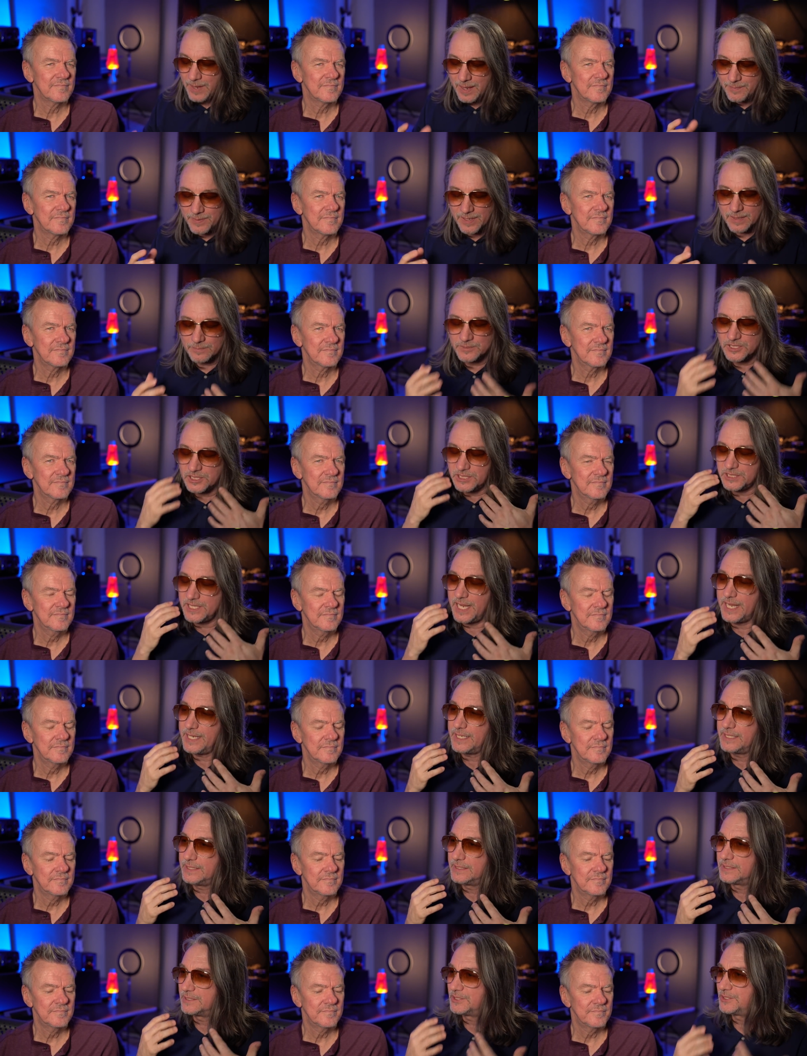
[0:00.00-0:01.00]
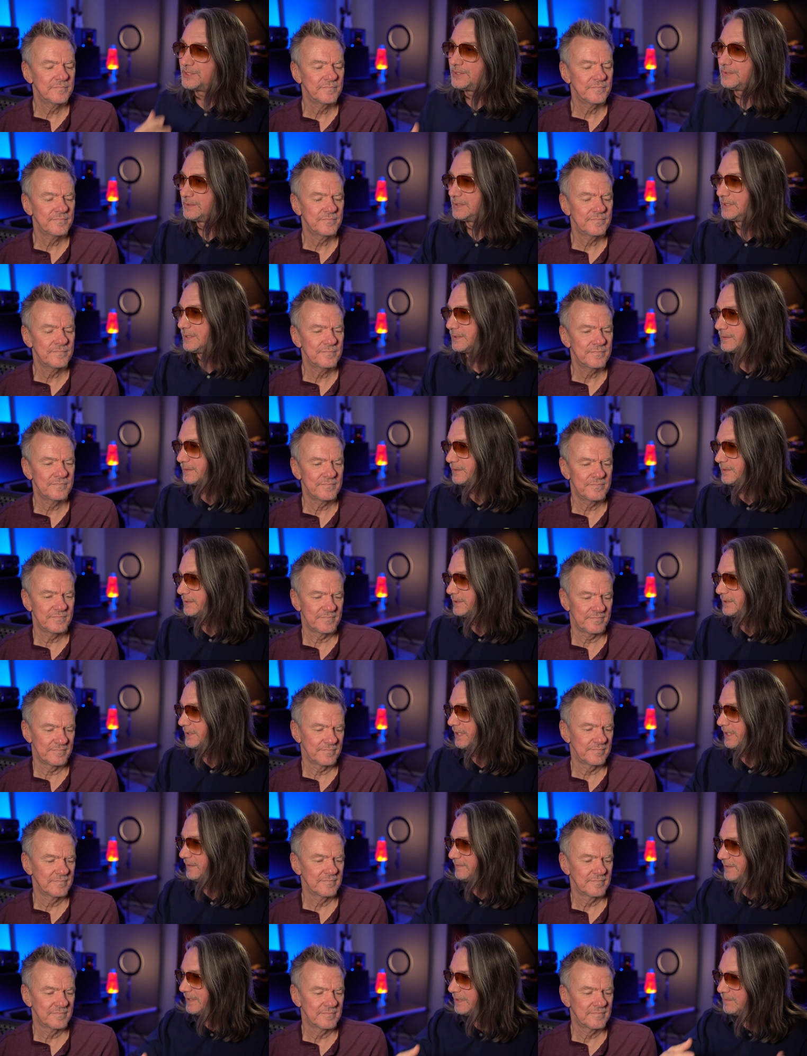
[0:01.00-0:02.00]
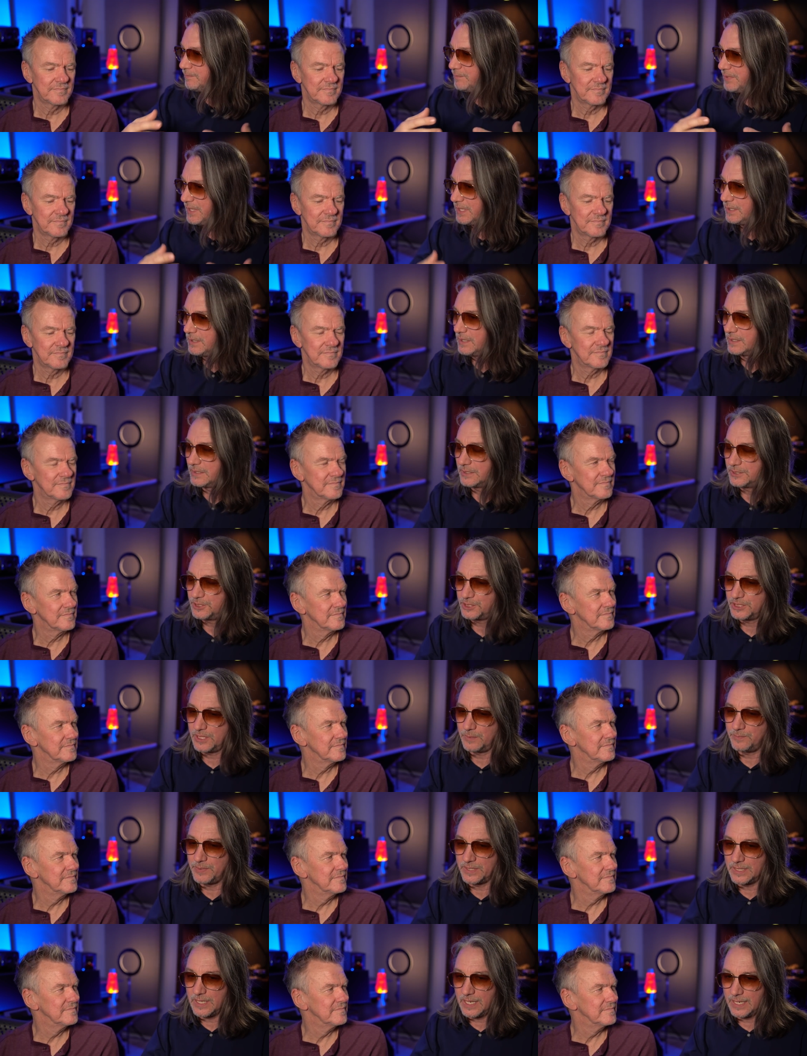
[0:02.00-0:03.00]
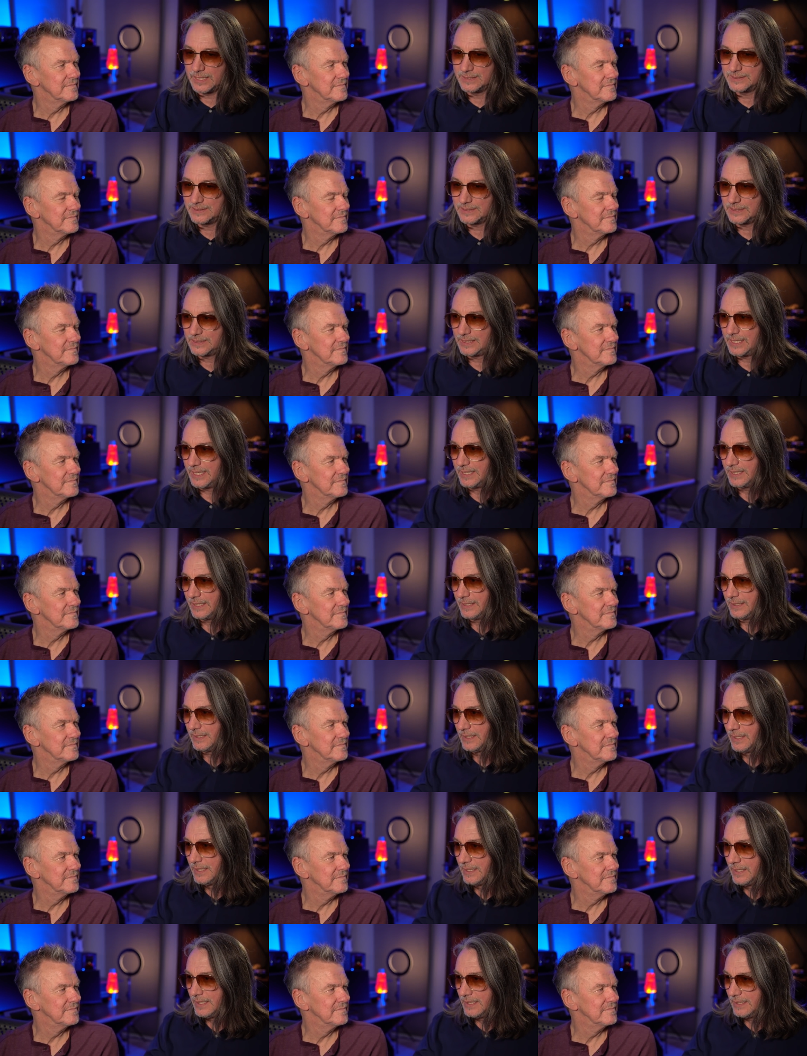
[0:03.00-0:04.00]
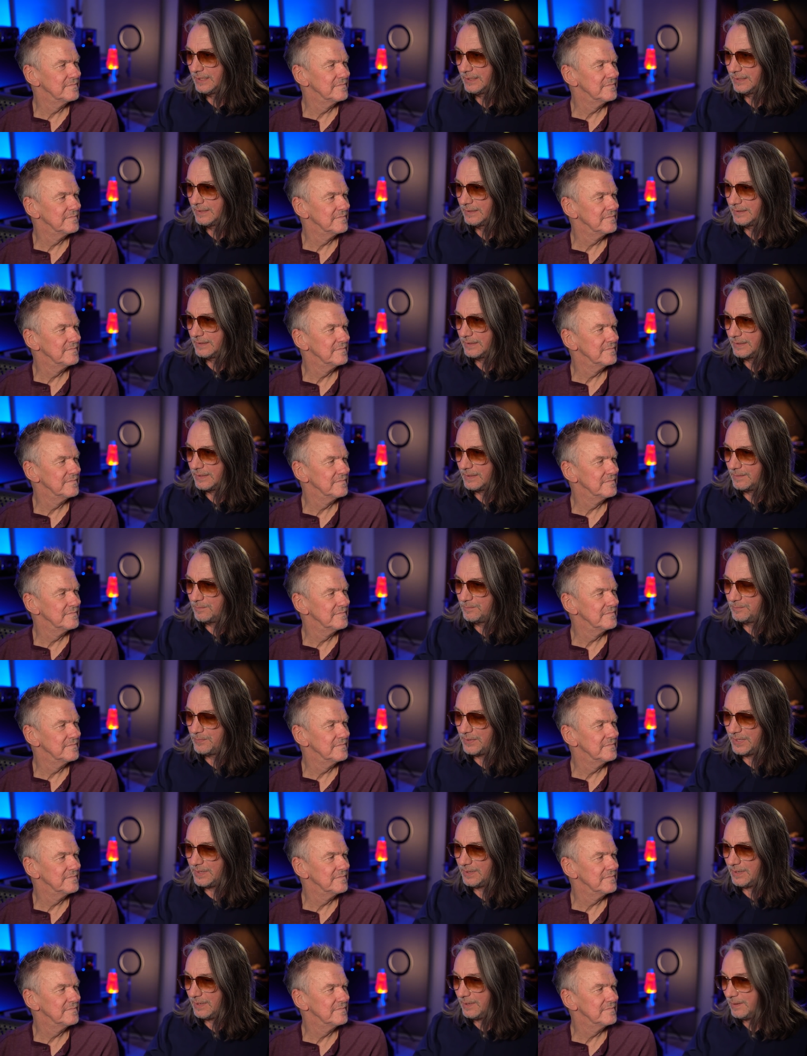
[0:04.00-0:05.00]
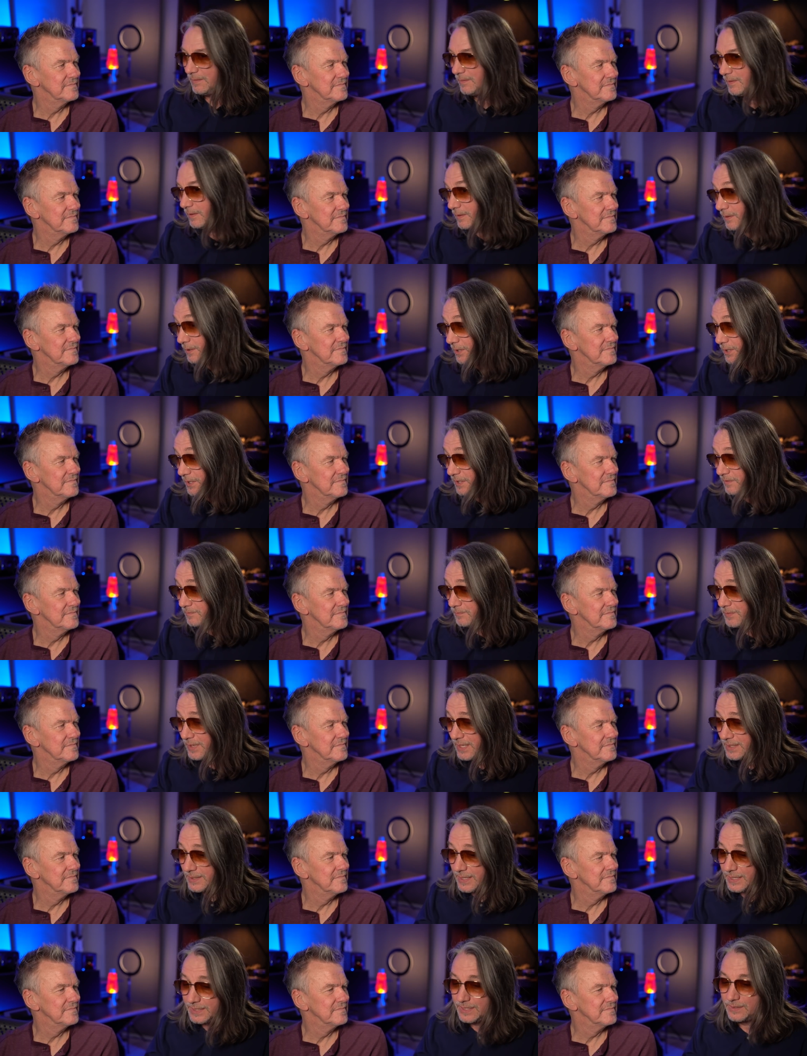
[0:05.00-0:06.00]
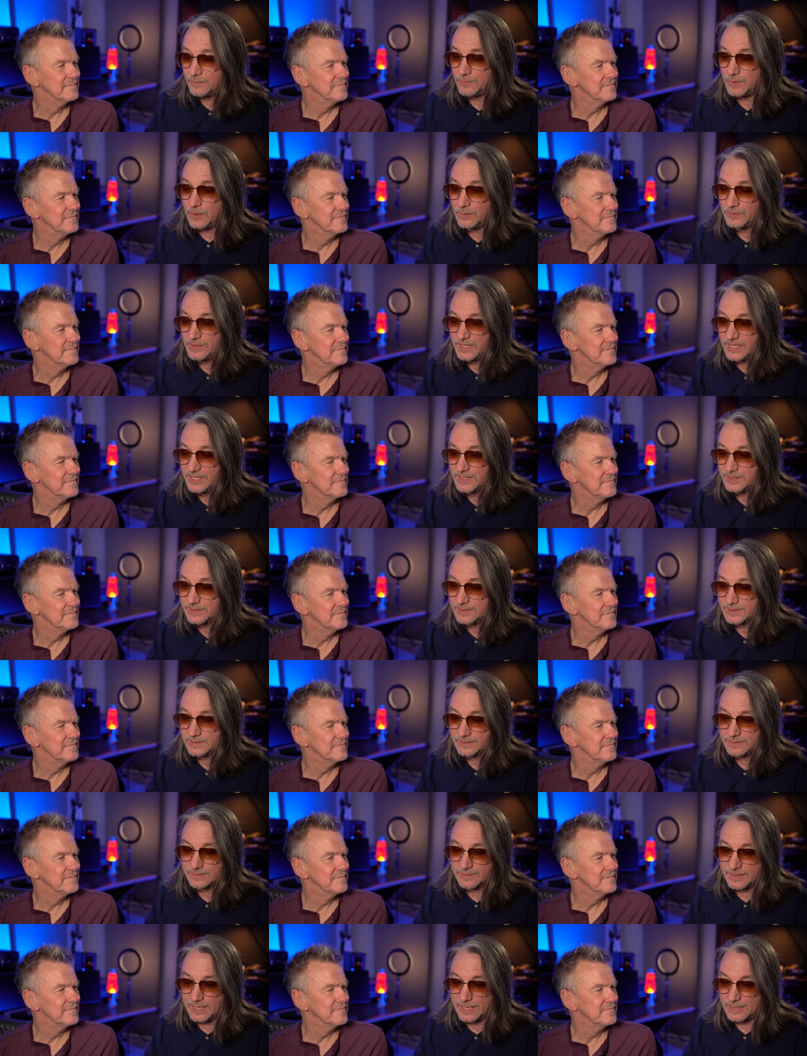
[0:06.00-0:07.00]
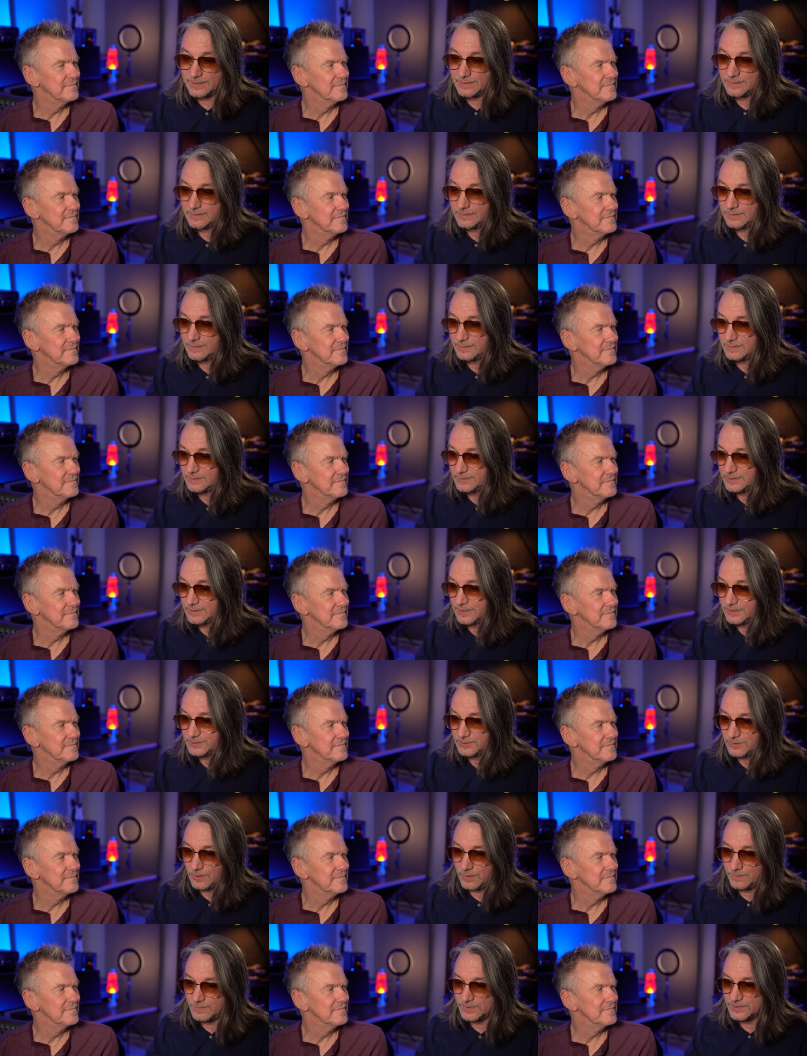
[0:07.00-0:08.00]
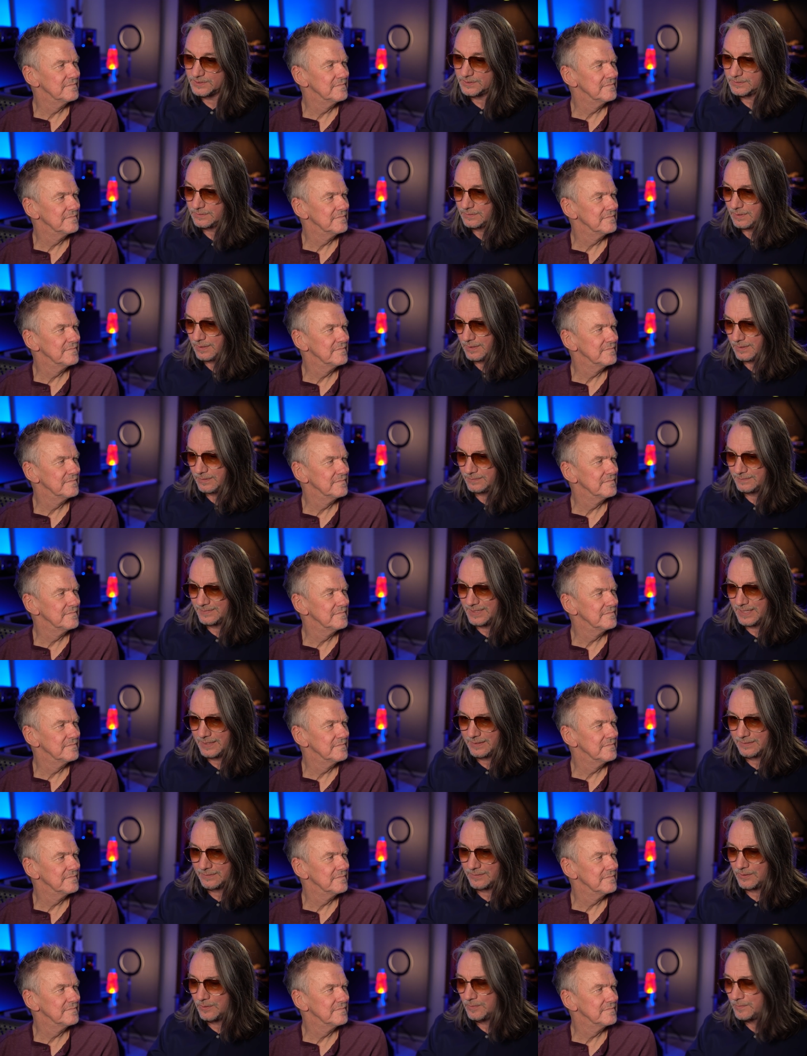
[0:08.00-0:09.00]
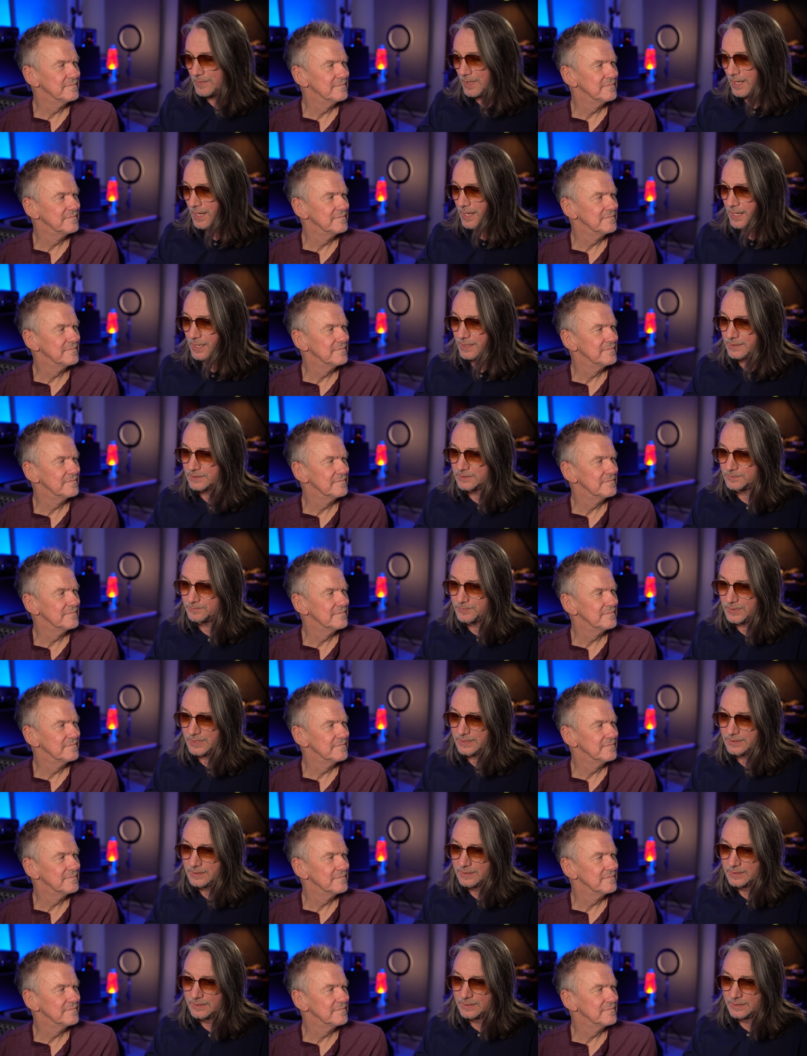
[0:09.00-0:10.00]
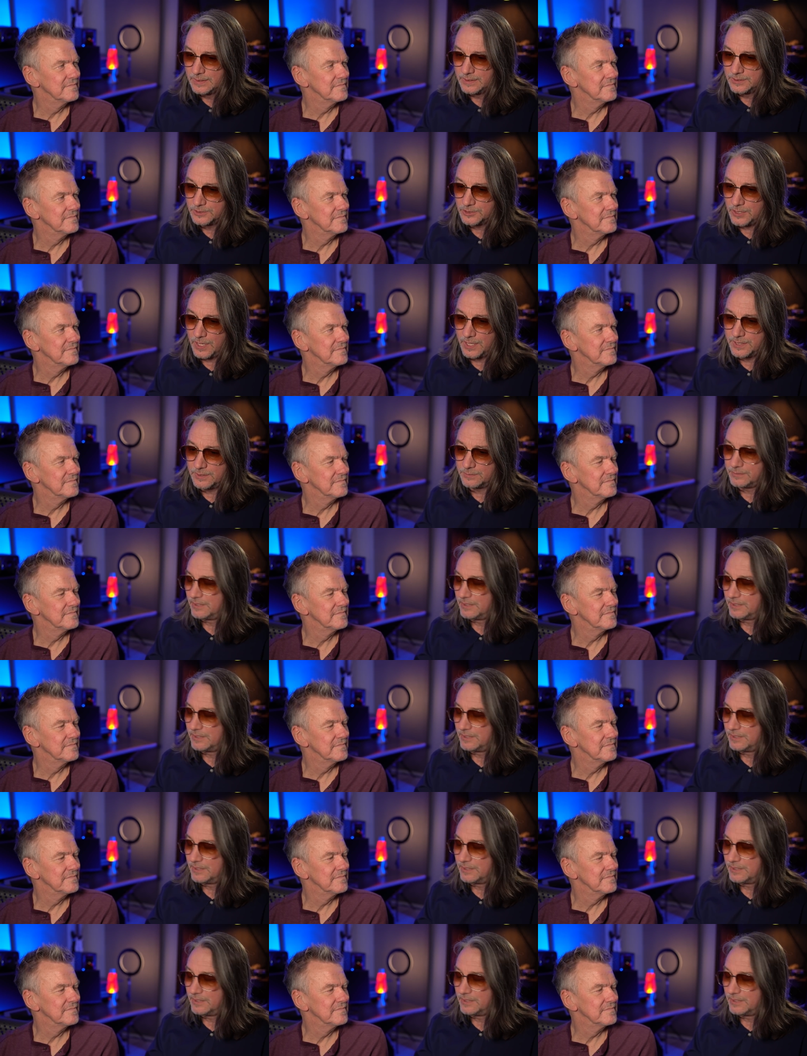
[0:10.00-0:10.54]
Speaker 1: maybe I'm just taking this too literal of him being on a ship and isolated but could have been that he wrote this that just almost not an homage, but trying to